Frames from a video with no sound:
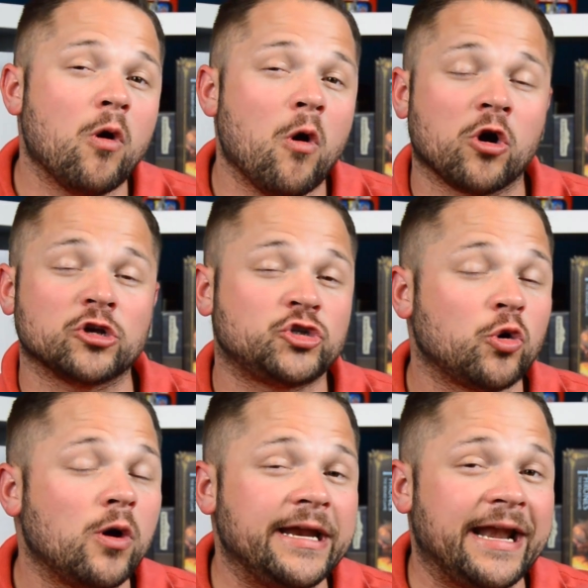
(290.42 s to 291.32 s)
or
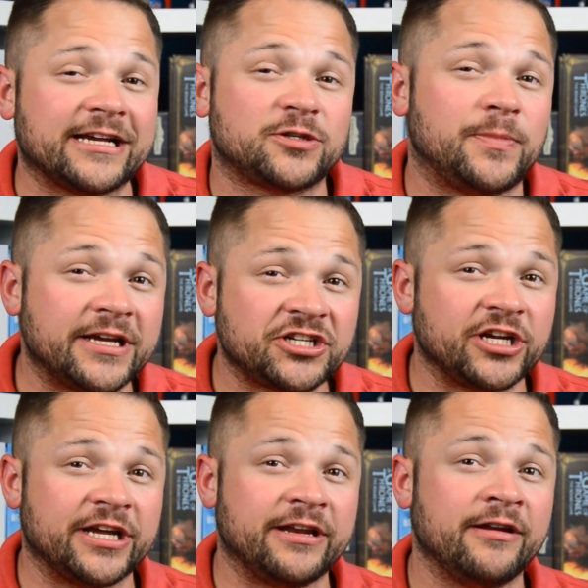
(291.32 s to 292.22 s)
join an
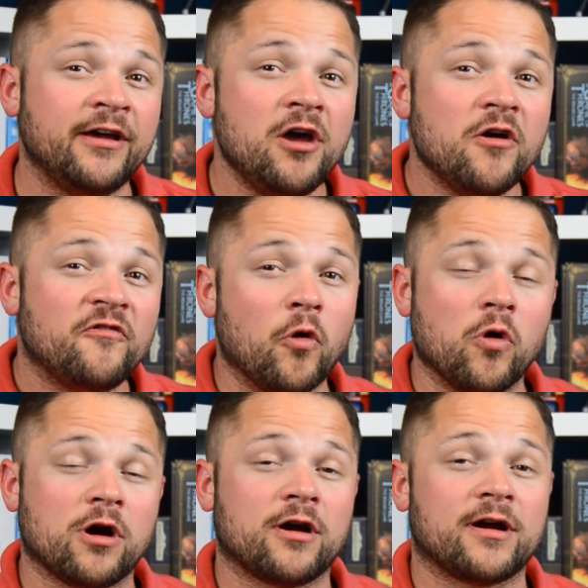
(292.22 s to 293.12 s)
expedition
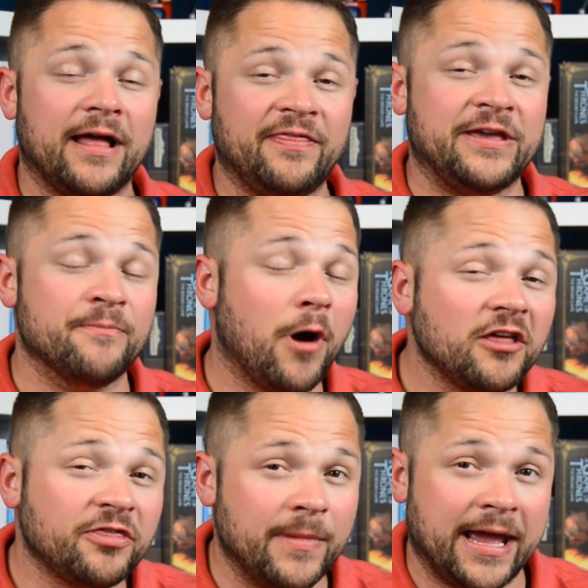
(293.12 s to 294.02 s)
for the
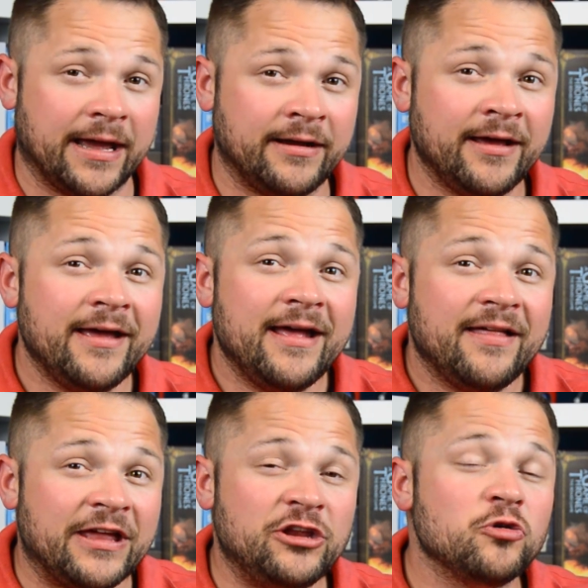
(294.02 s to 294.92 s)
Mothman,
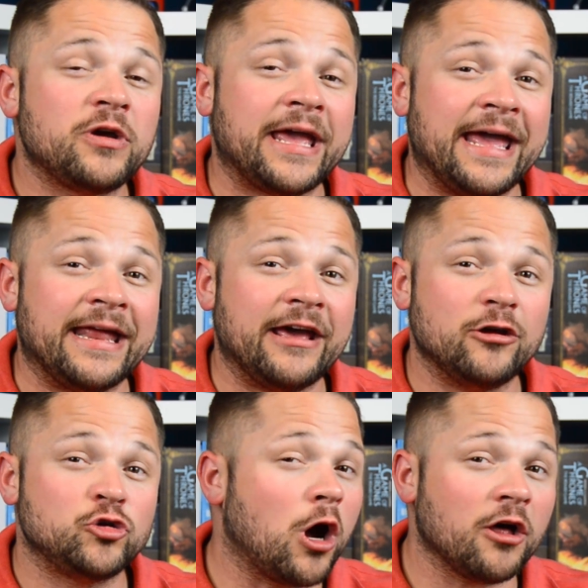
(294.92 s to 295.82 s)
then you can
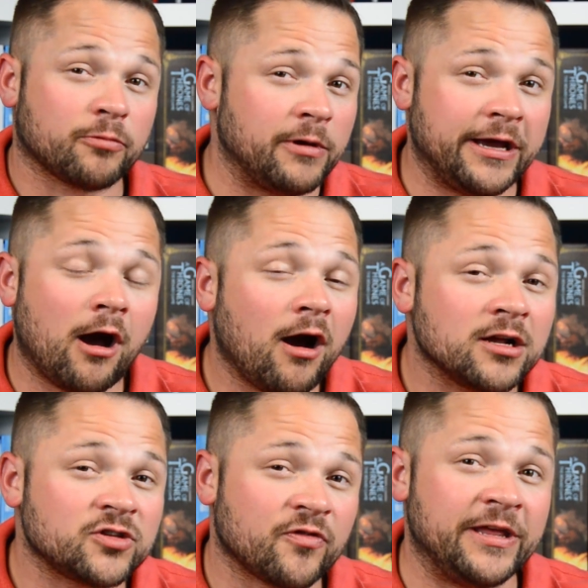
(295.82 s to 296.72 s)
draw 3
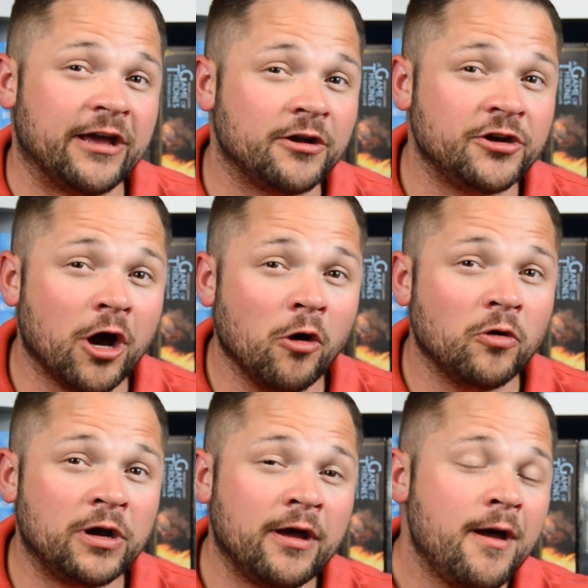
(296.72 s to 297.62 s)
cards from from the
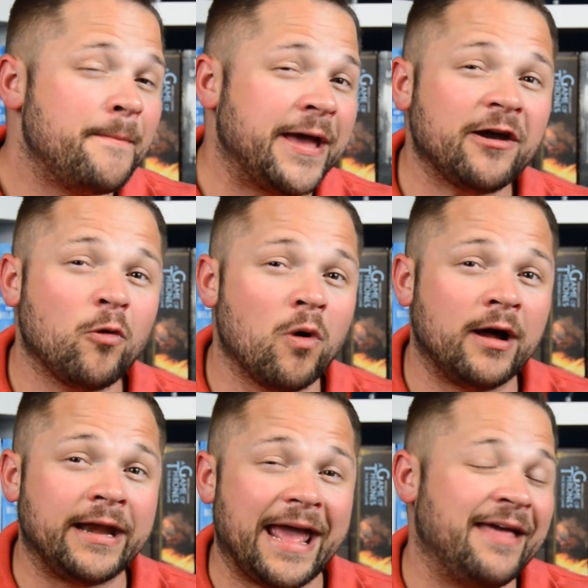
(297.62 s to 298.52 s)
unknown, pick
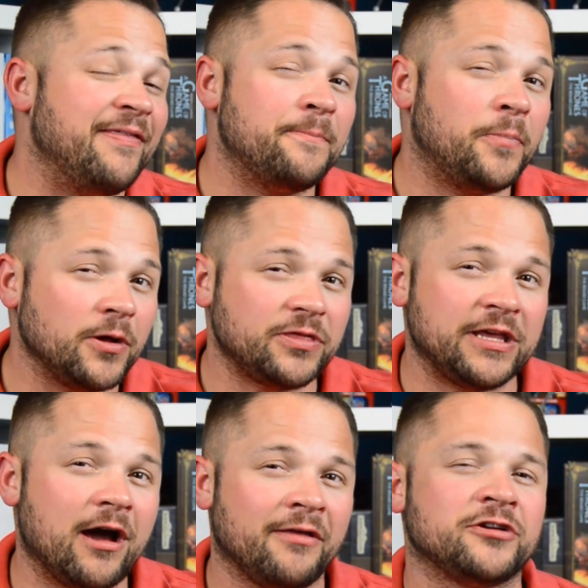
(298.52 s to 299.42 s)
one, and then put
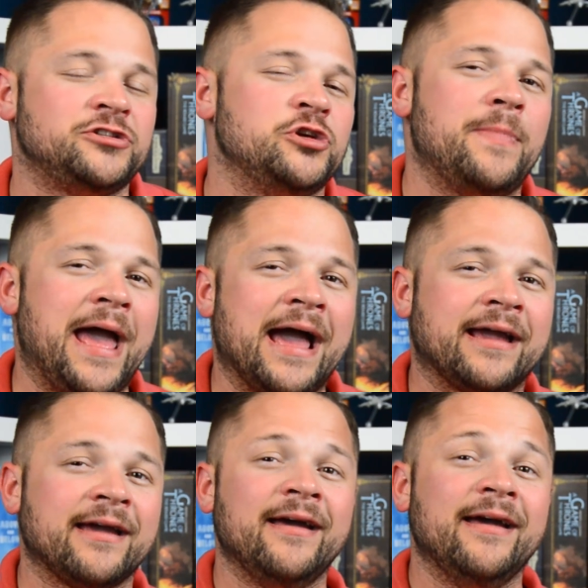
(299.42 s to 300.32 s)
the other two
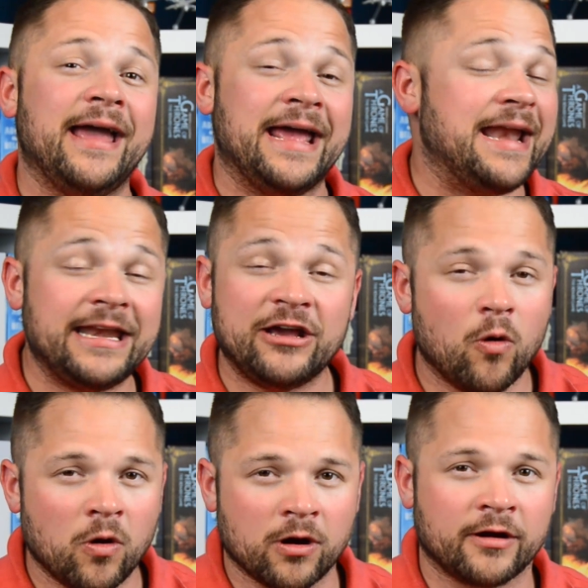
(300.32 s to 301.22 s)
back in any
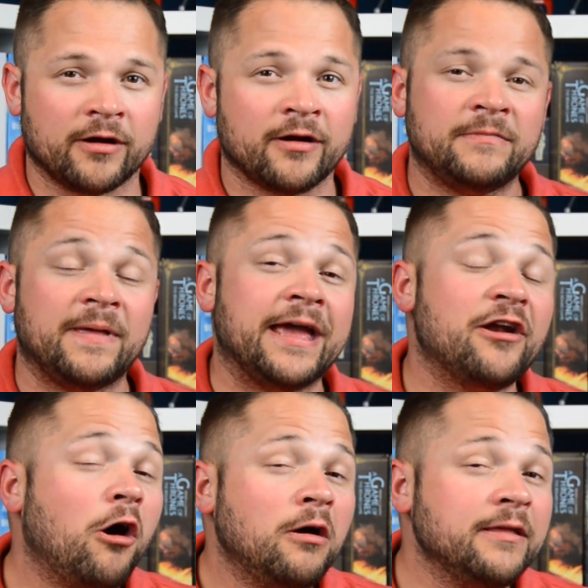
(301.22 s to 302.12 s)
order. And
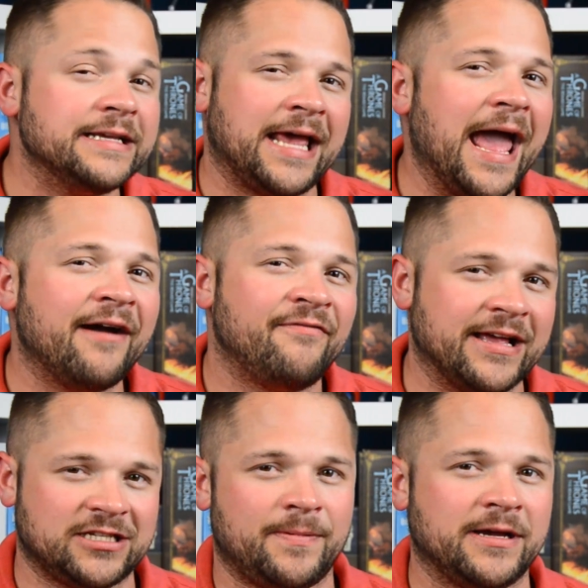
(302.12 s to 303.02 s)
all of these have
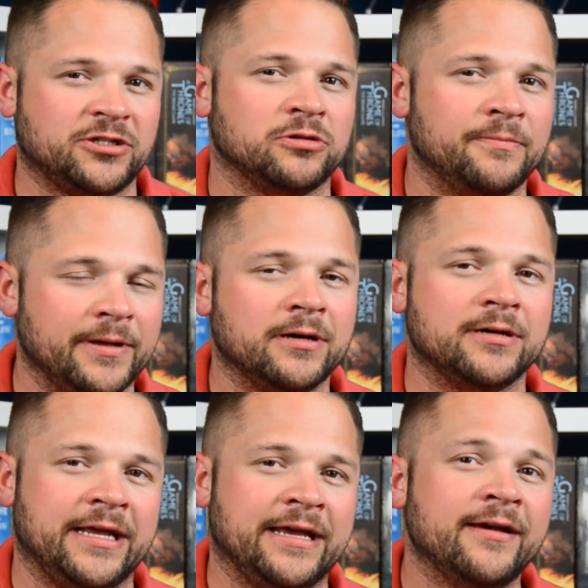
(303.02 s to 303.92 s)
that special
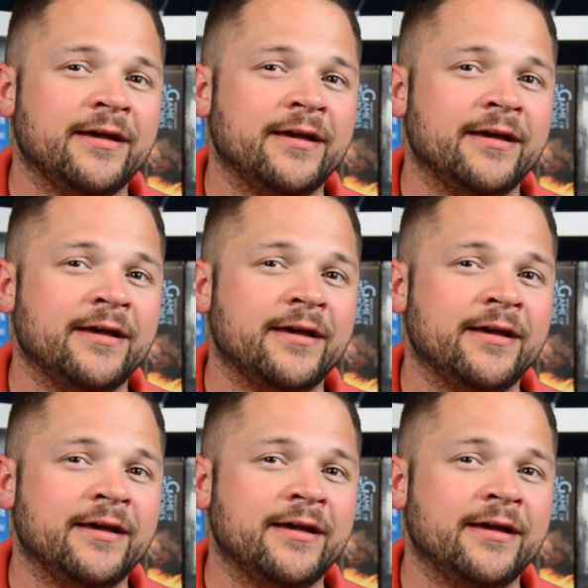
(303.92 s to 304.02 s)
ability.